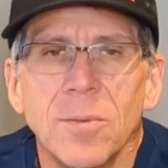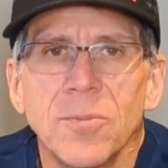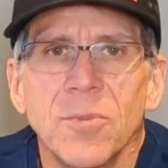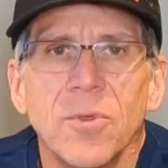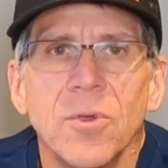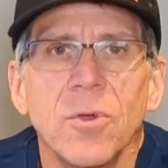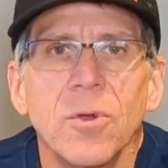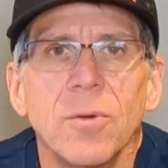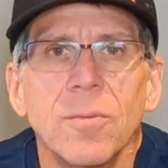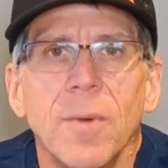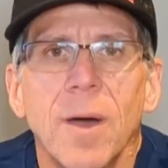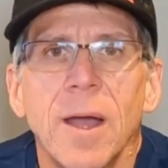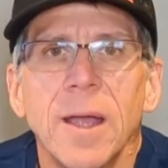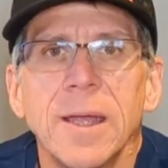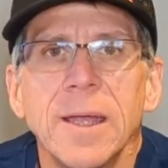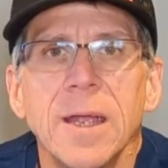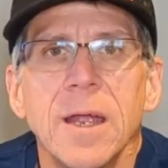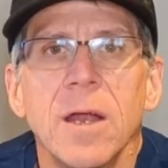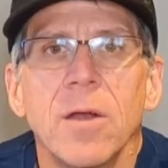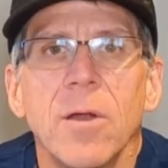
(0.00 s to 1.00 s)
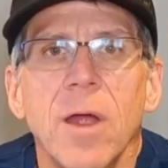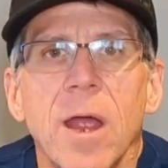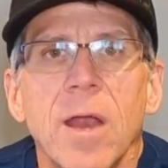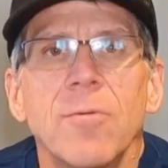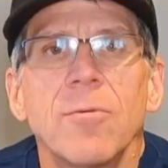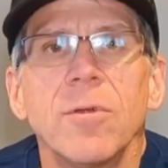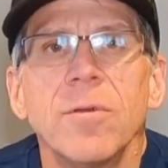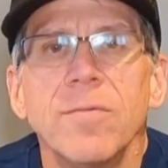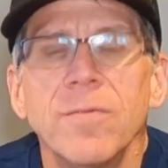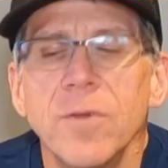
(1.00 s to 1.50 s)
to my
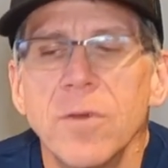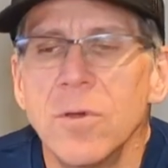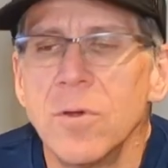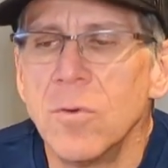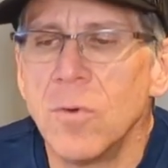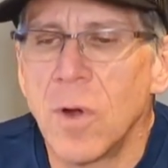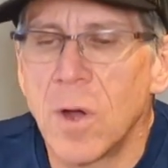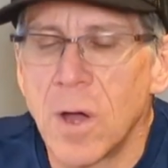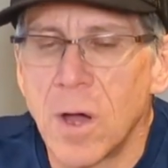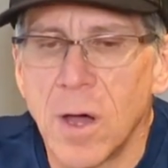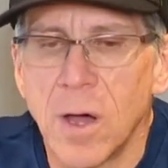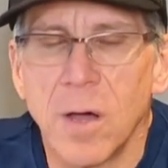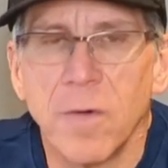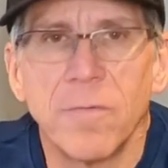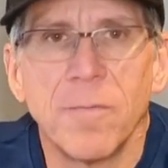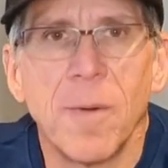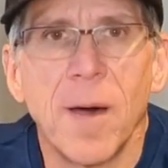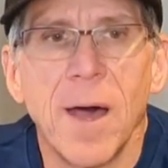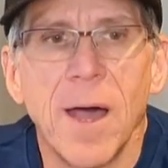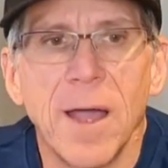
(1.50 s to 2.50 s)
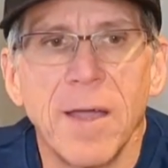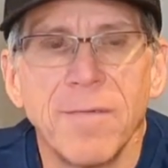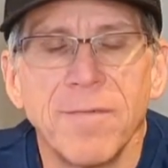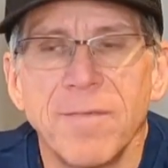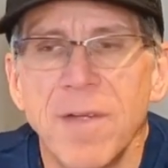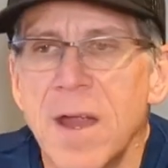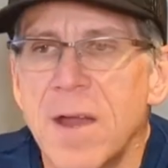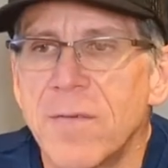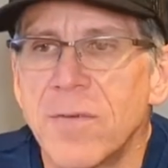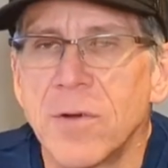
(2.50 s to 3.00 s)
year-end review of my
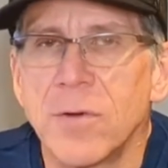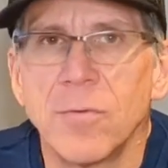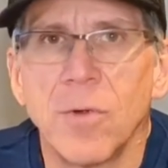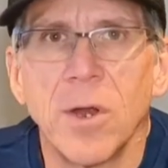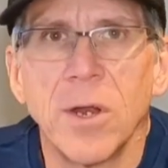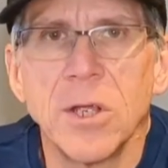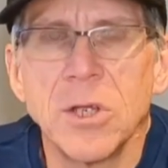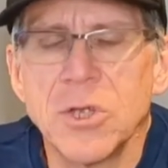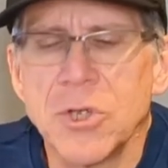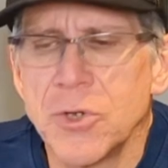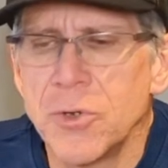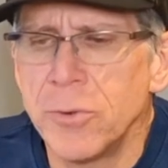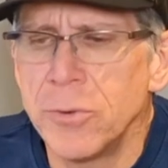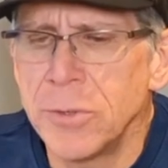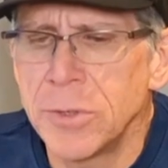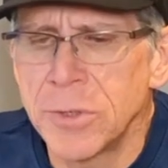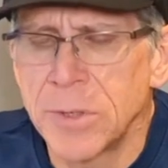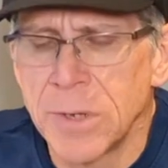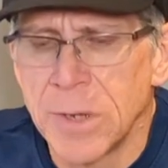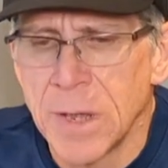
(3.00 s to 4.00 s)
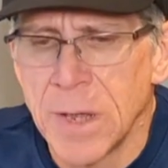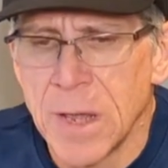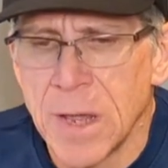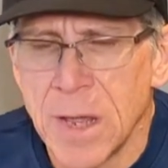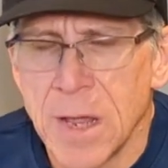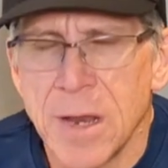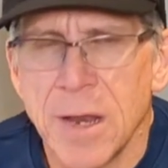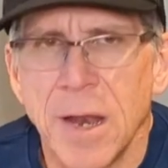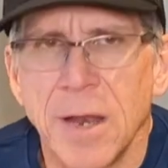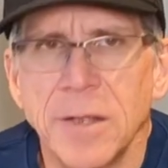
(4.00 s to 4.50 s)
favorite running shoes.
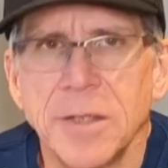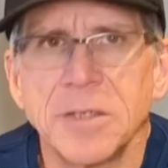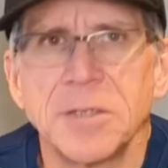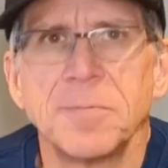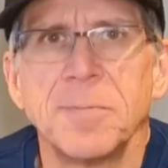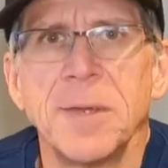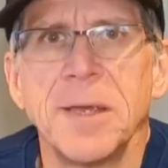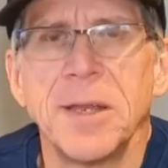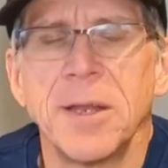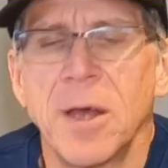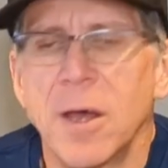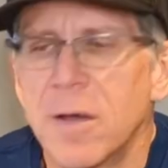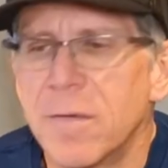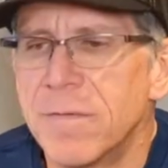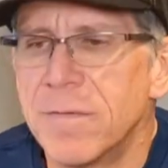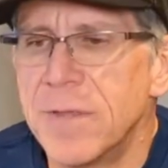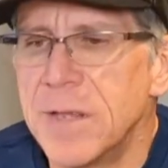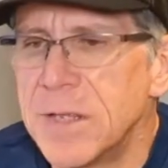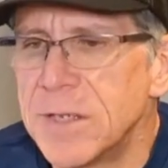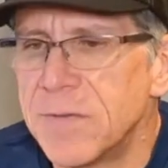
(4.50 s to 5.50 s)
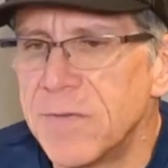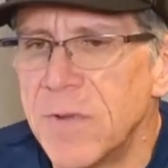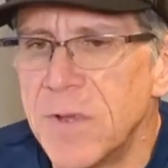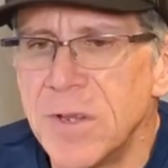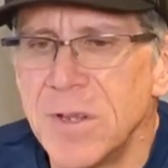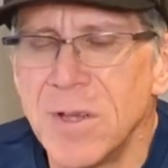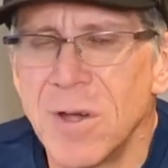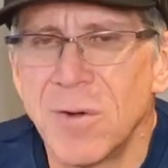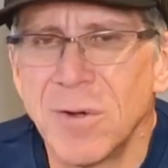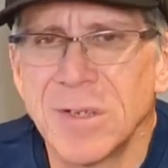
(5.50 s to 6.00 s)
And the spin of this
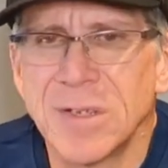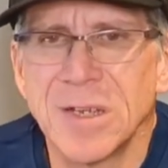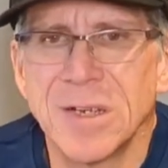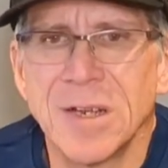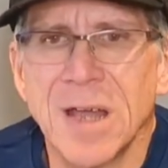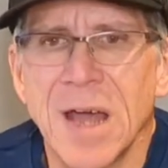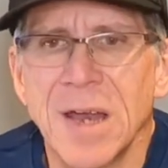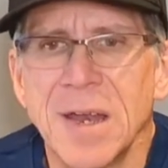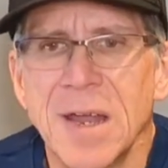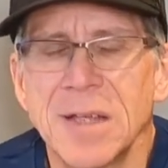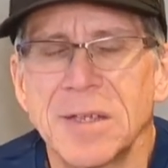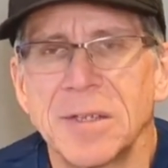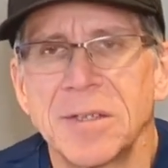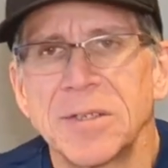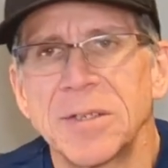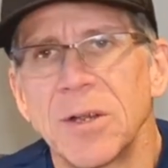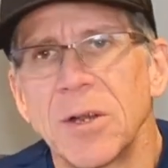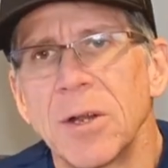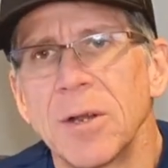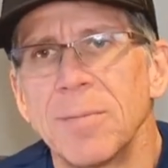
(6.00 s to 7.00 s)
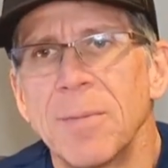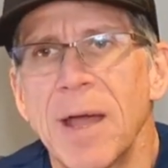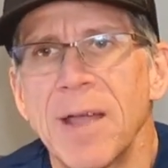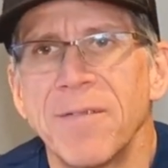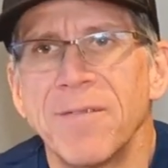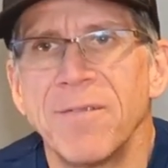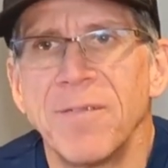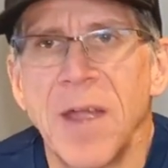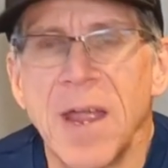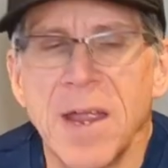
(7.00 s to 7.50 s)
video is they're not necessarily my
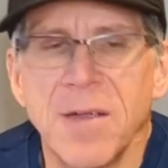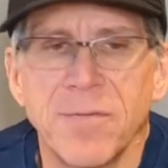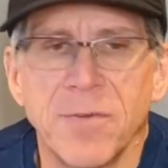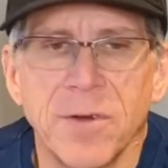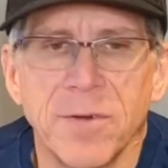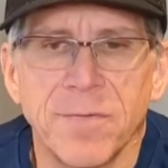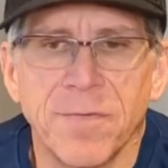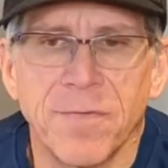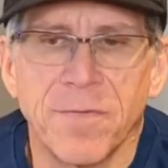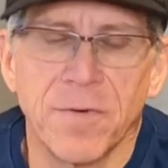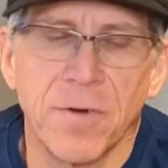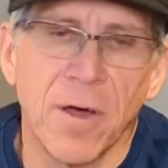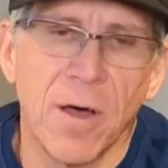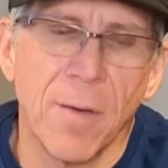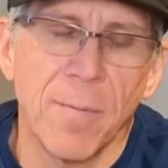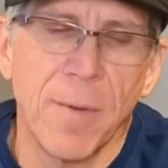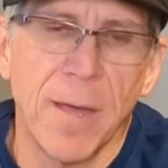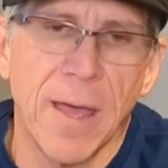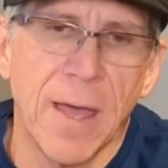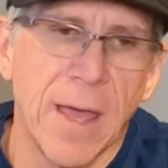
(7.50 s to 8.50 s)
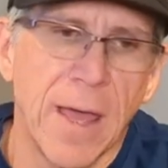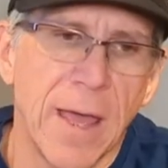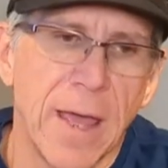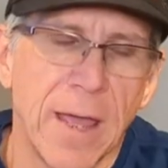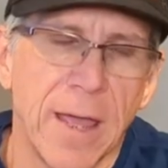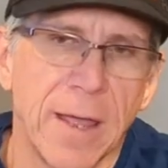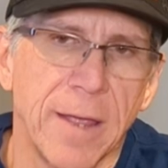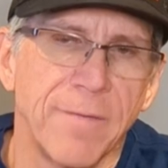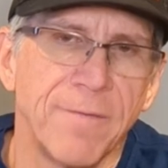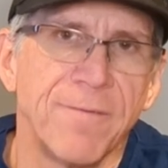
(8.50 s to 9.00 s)
favorite from
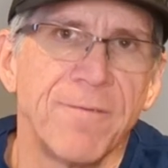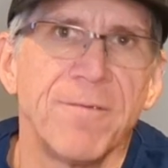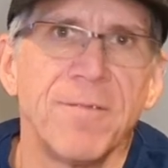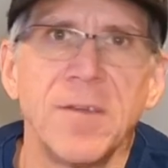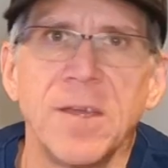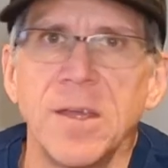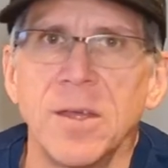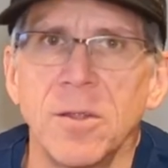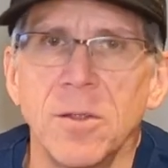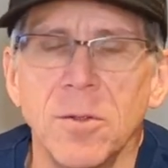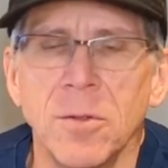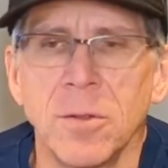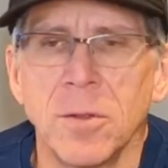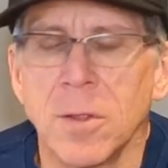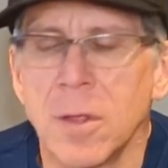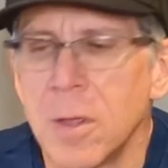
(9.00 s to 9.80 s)
a feel